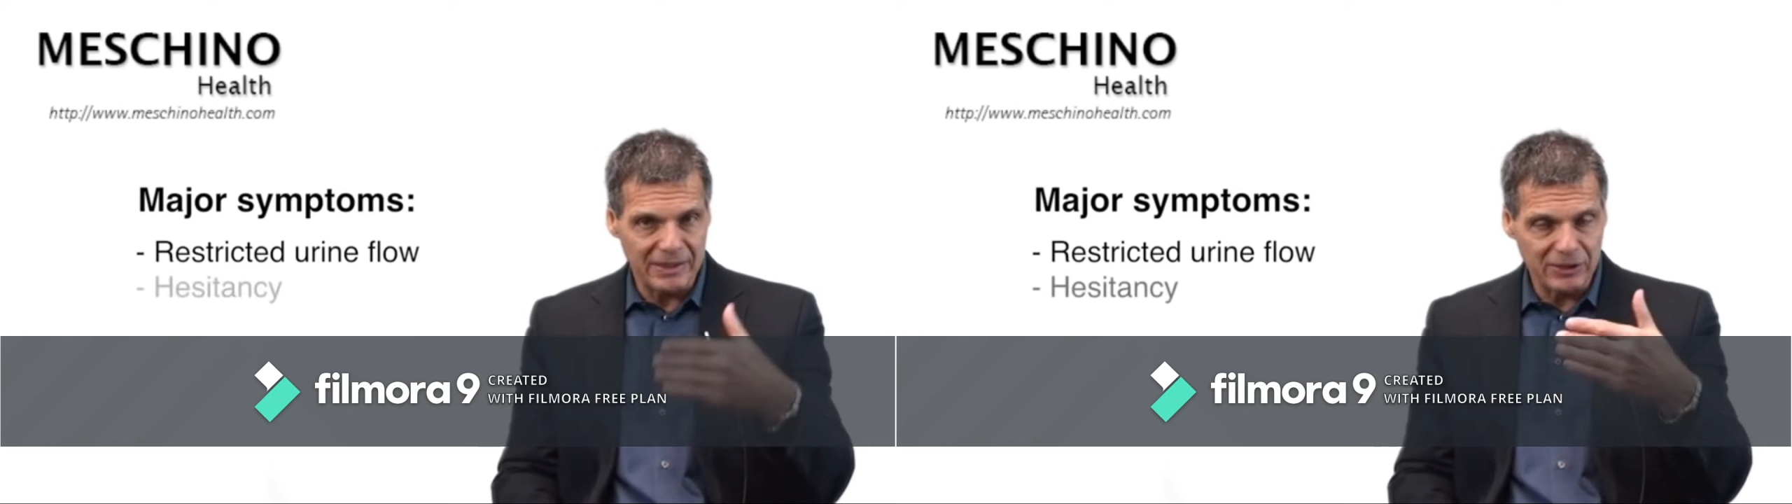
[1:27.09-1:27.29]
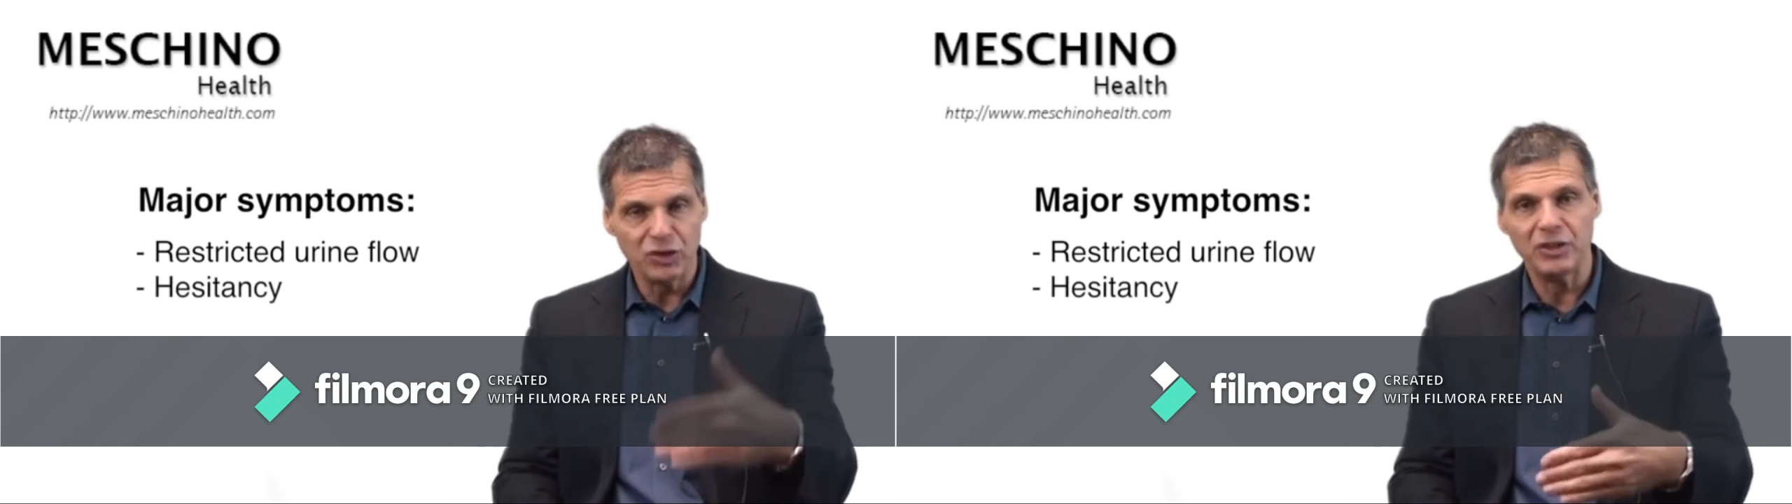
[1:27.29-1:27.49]

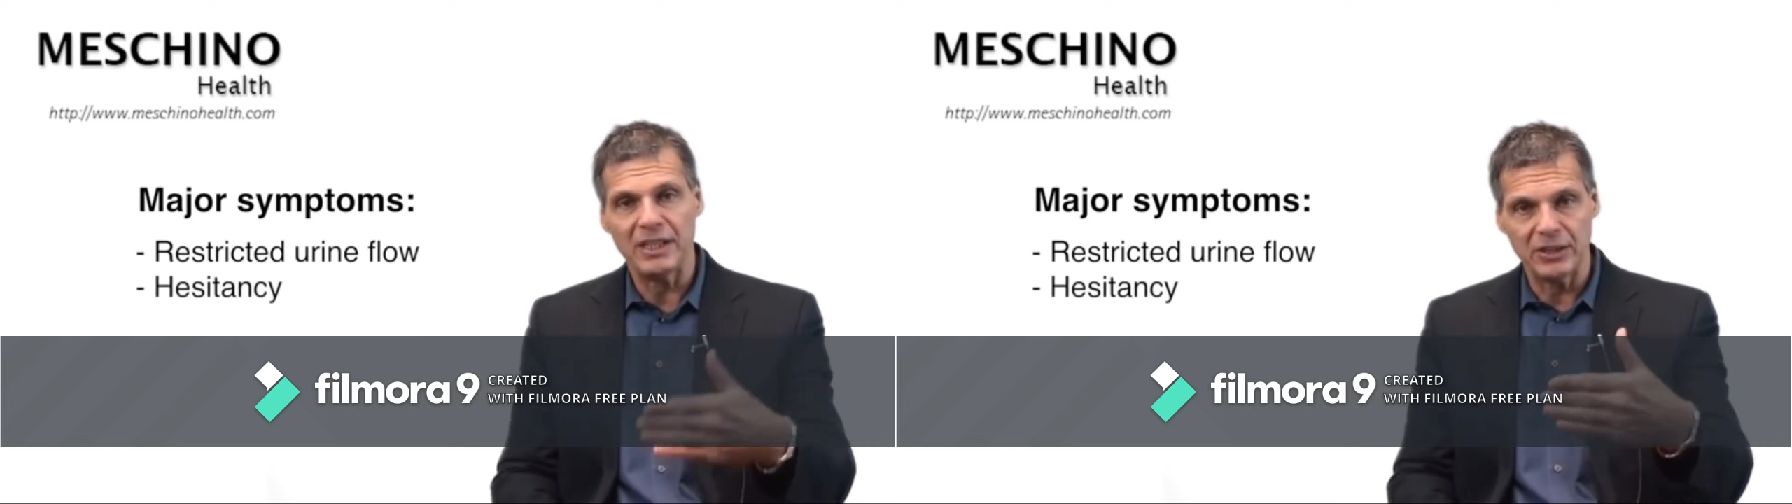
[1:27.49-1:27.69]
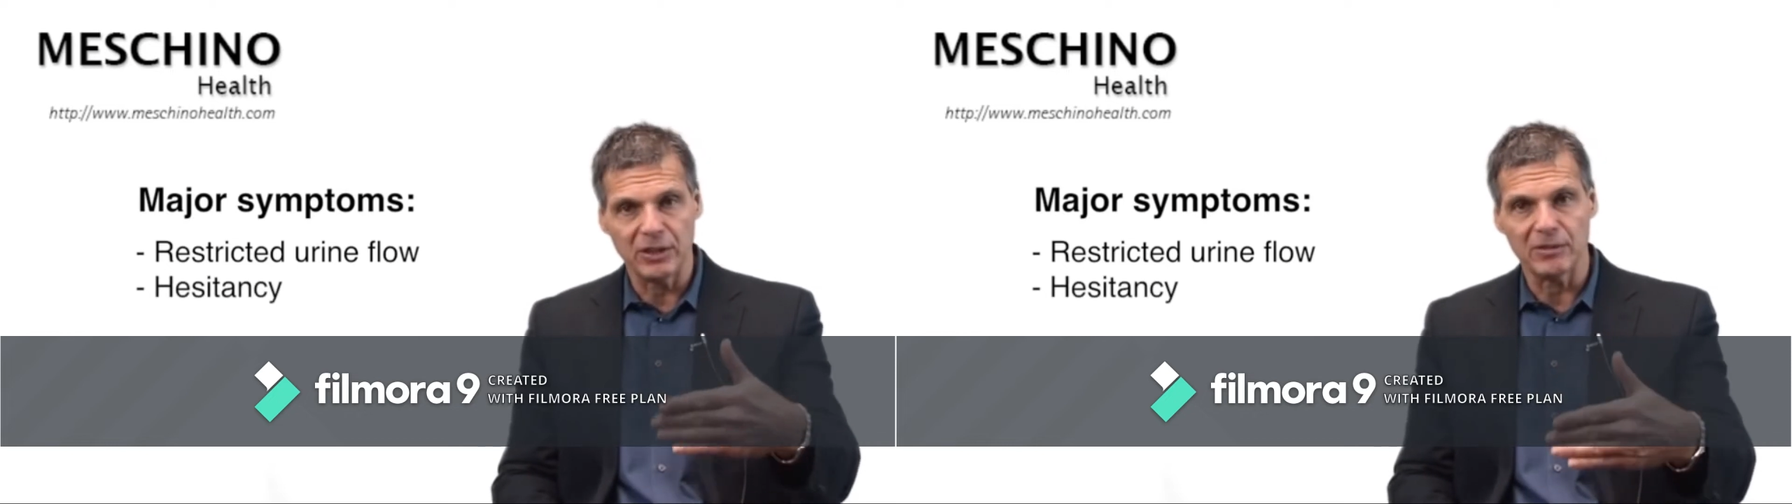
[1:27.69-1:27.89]

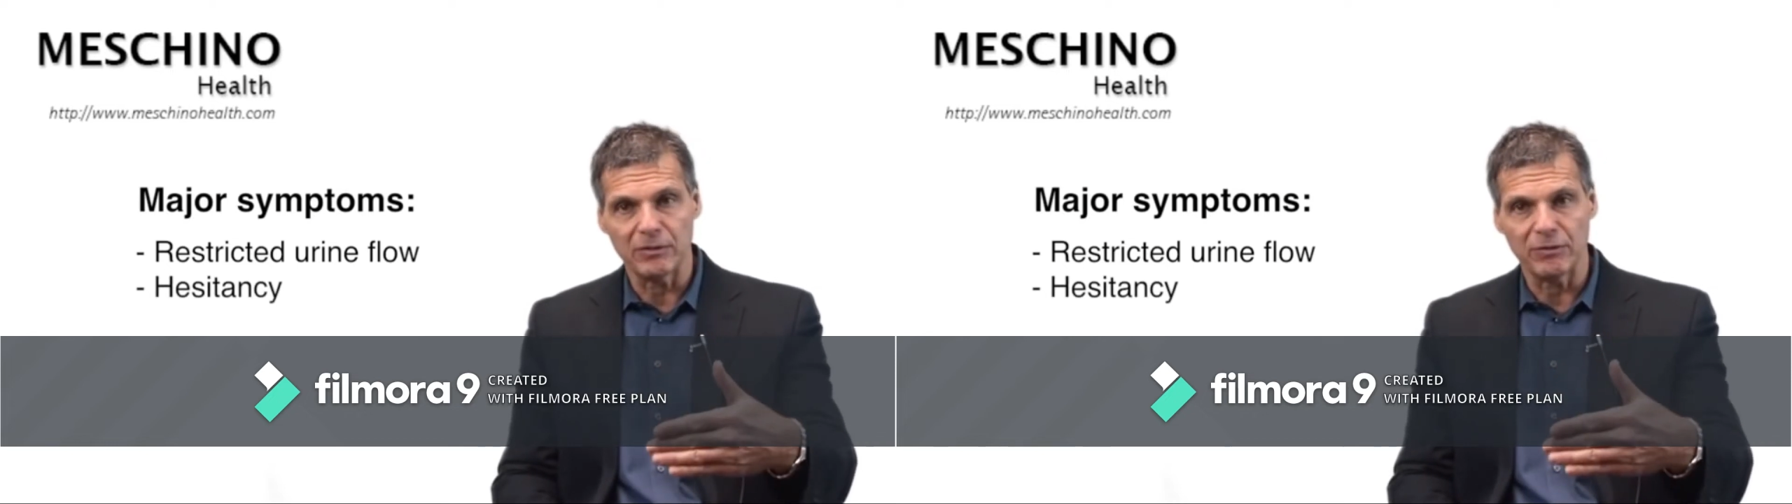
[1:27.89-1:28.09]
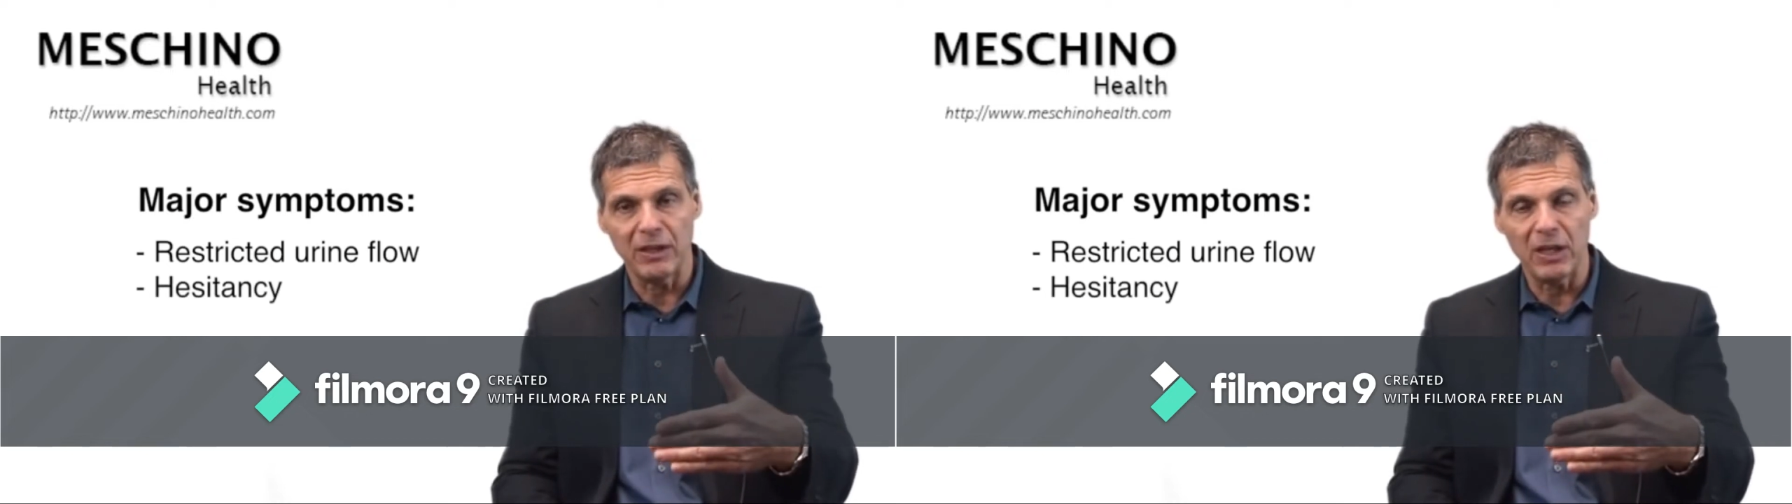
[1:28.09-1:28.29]
initiate
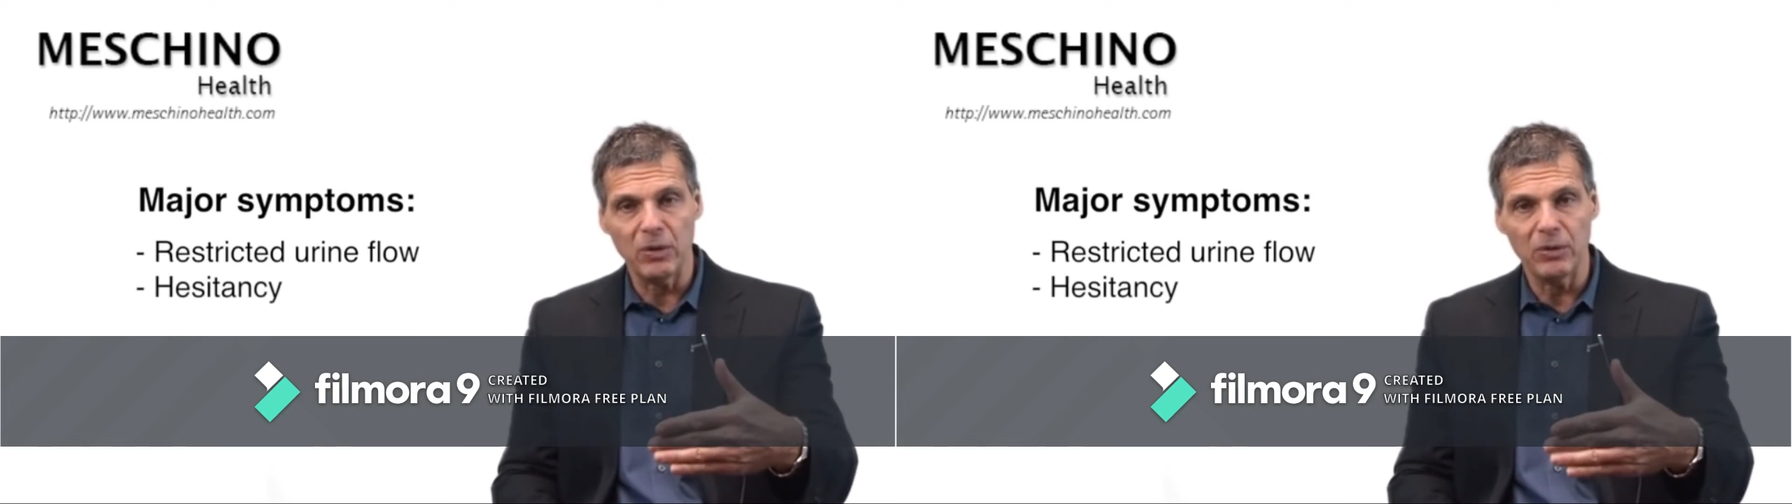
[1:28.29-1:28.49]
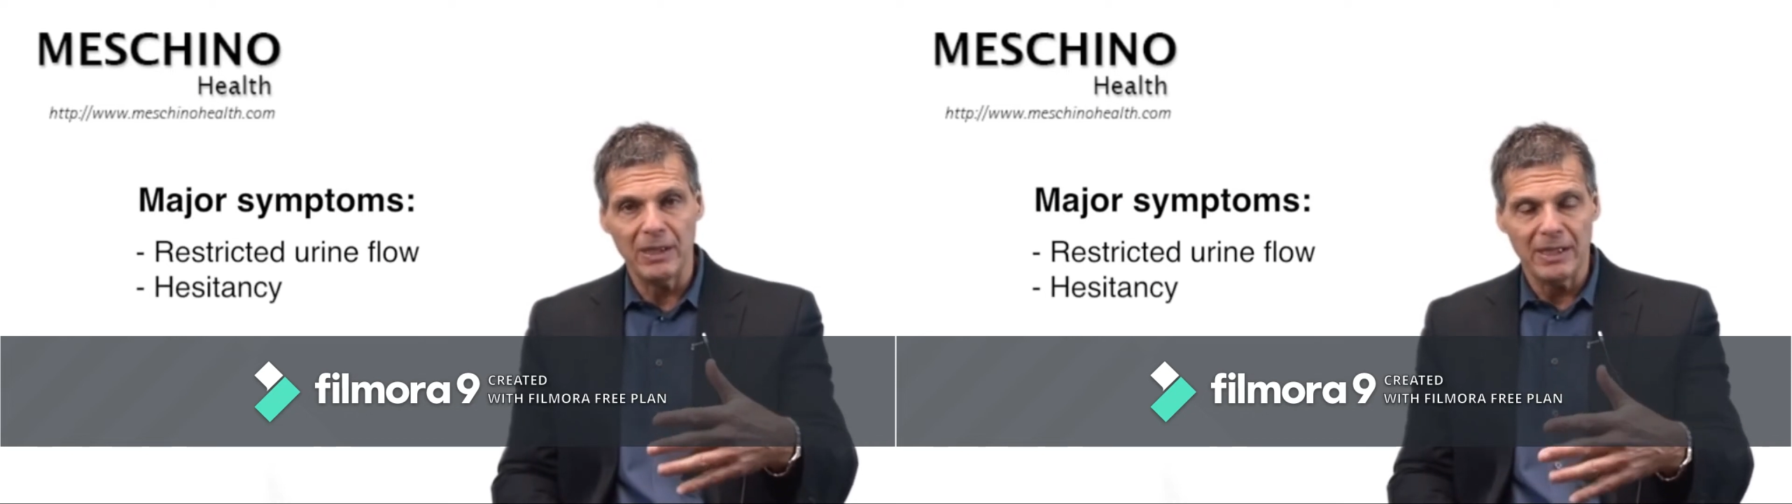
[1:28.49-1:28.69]
urine
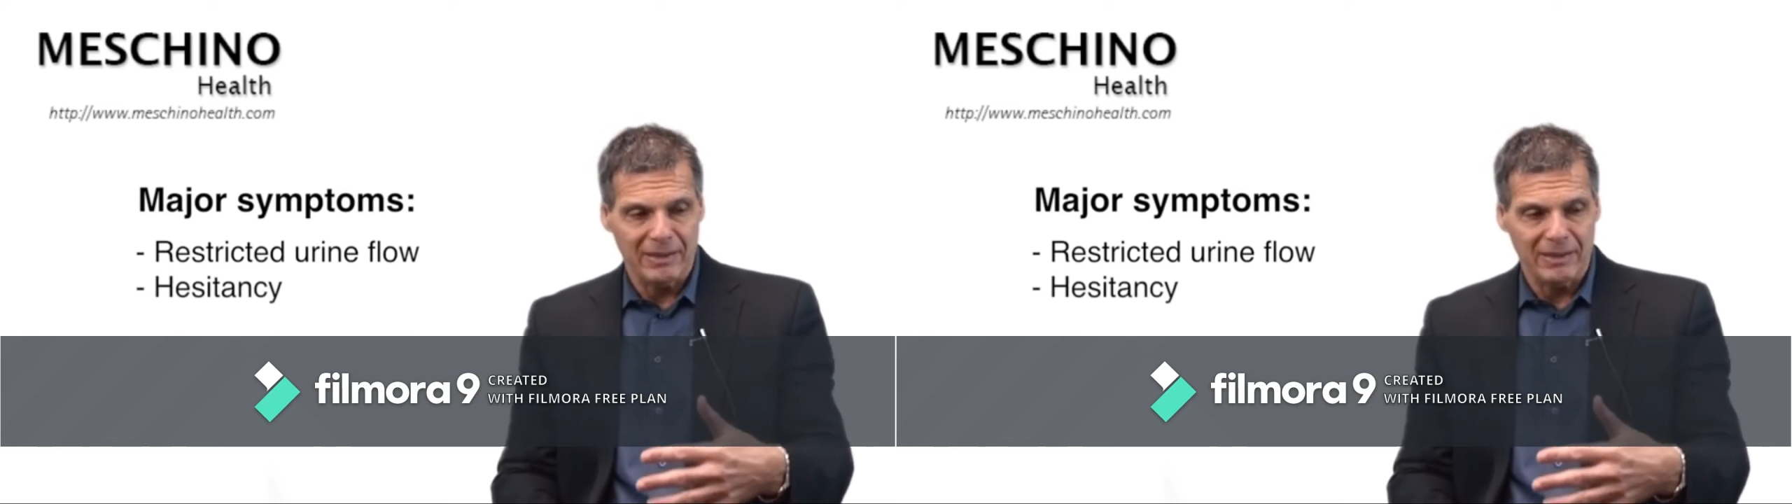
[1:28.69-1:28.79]
flow.